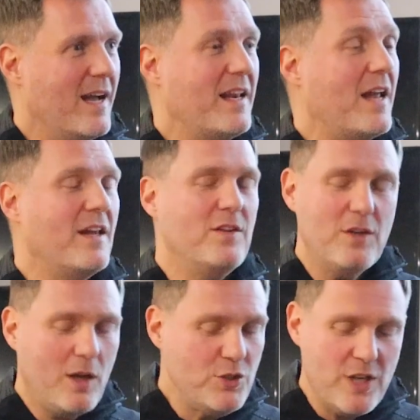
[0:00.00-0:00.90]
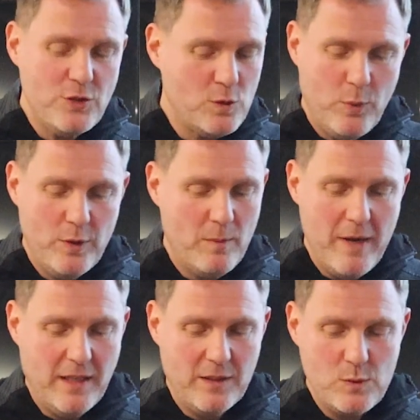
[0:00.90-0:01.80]
And the negotiational point you're
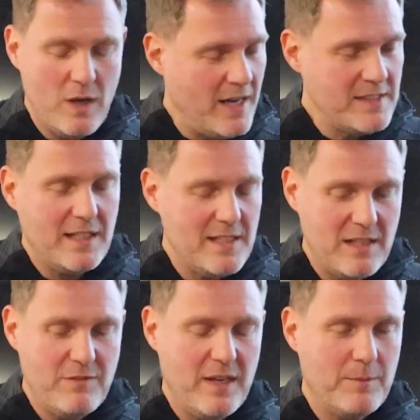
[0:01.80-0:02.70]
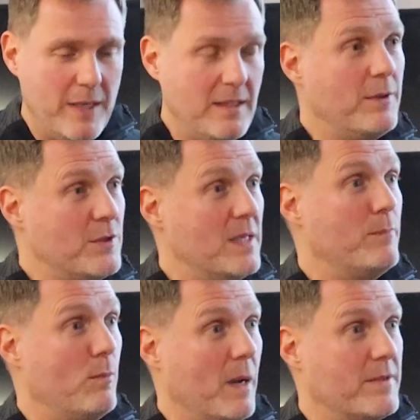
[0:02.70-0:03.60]
making as well, I had exactly the same thing. PwC bought